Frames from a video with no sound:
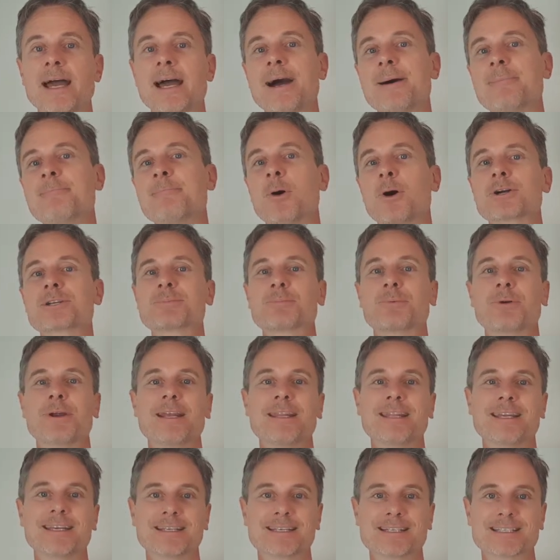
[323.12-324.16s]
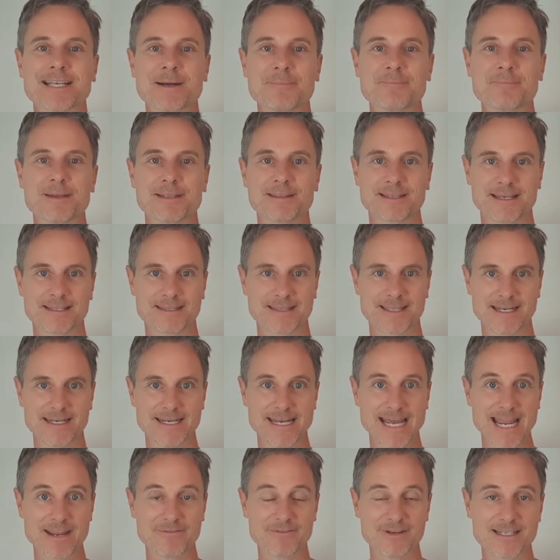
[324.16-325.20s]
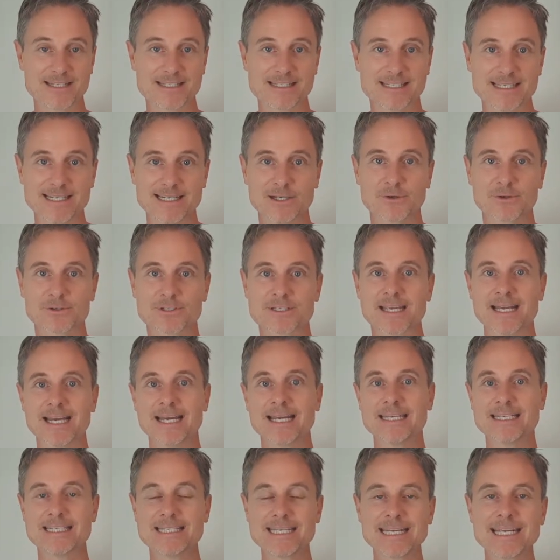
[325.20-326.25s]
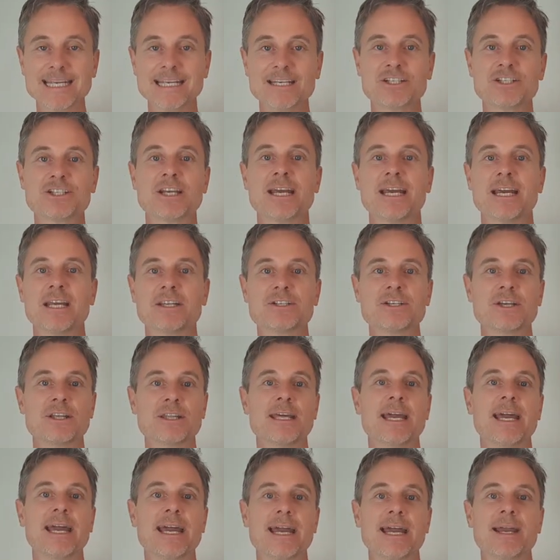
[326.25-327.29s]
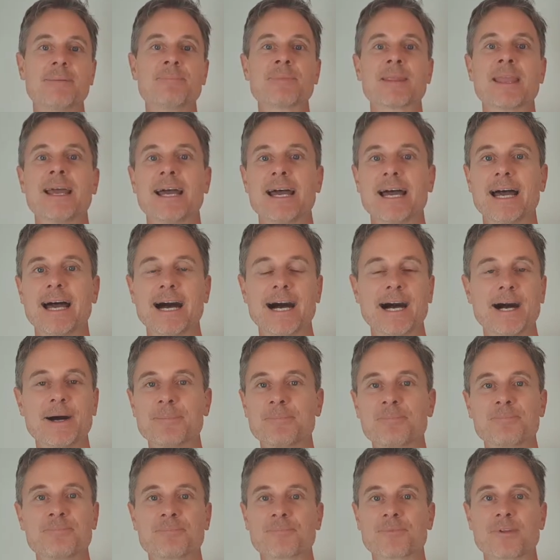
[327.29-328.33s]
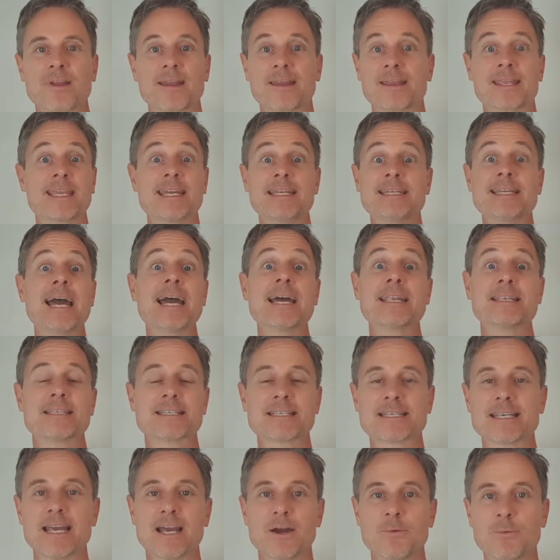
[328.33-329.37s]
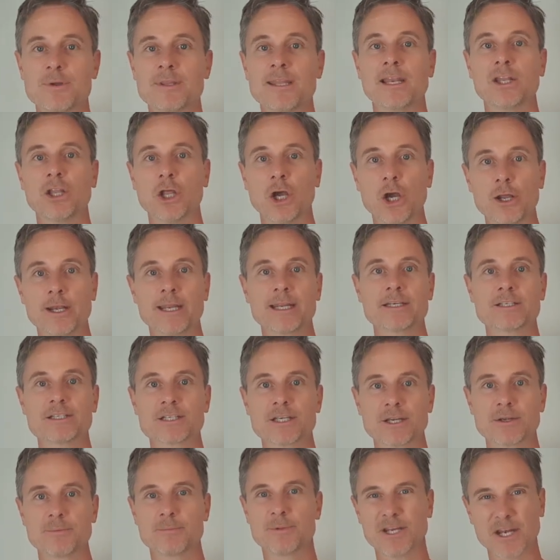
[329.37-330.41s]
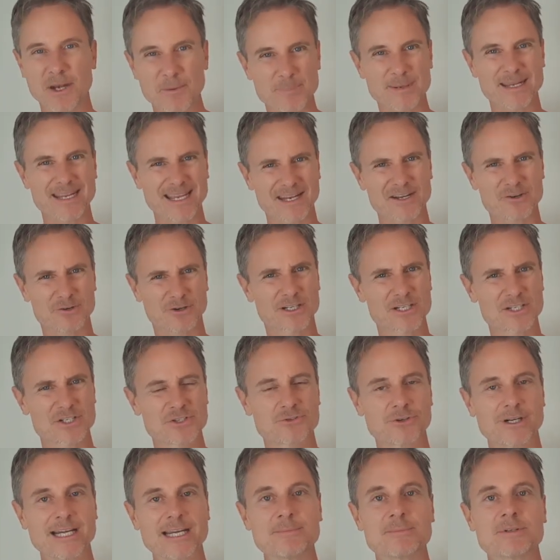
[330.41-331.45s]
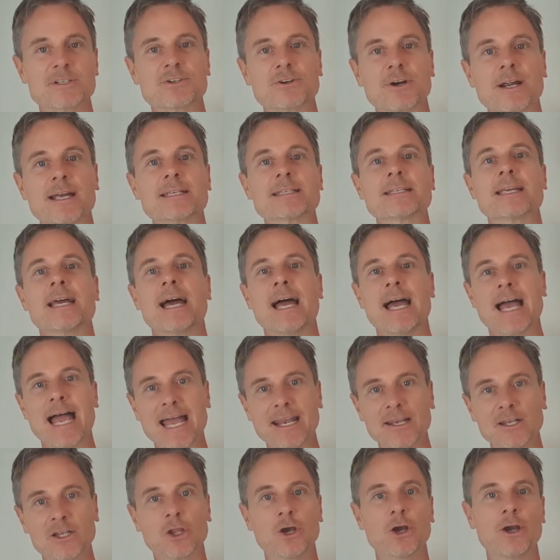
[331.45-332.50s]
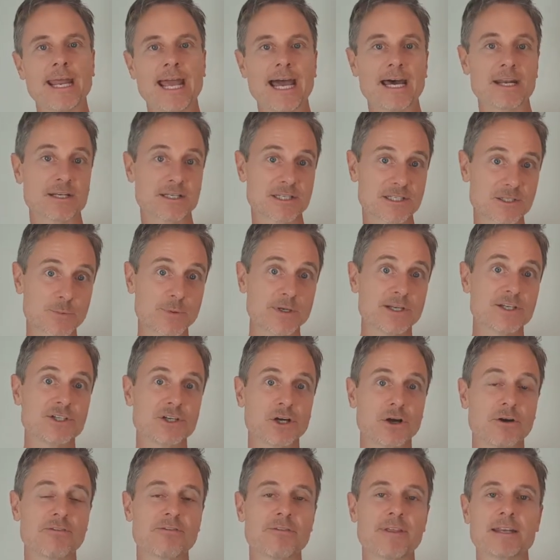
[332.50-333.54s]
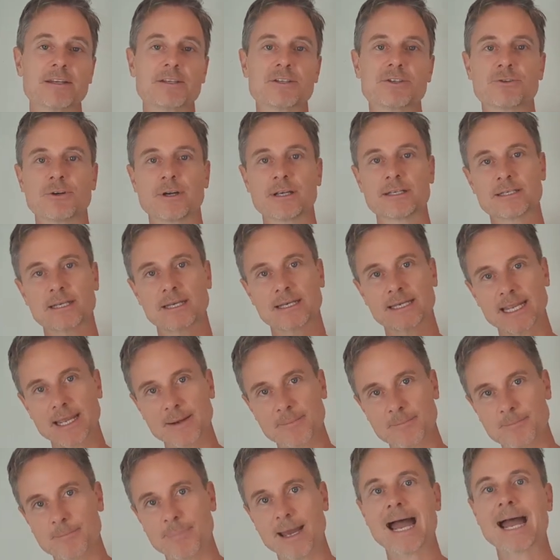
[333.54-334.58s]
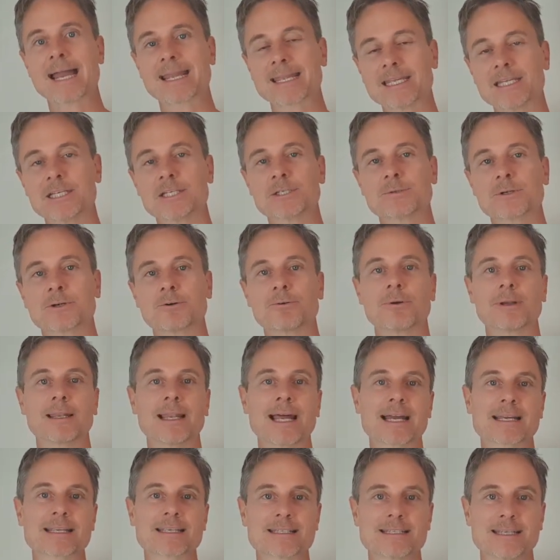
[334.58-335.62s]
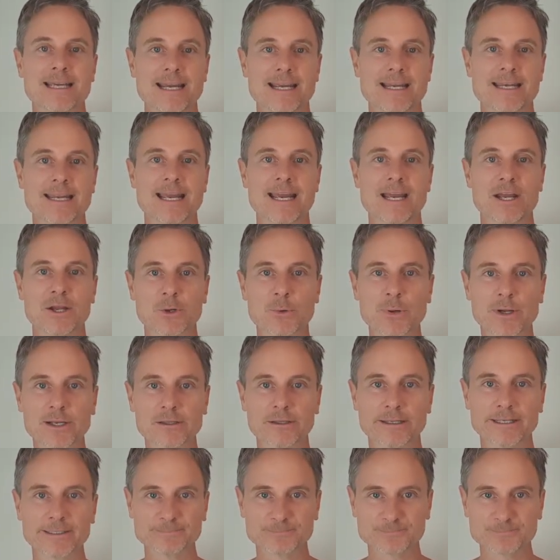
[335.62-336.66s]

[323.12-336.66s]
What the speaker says: Box breathing is something that the Navy SEALs teach to their cadets when they're learning to be under extreme stress and learn how to switch off that stress and get back into a relaxed state quickly.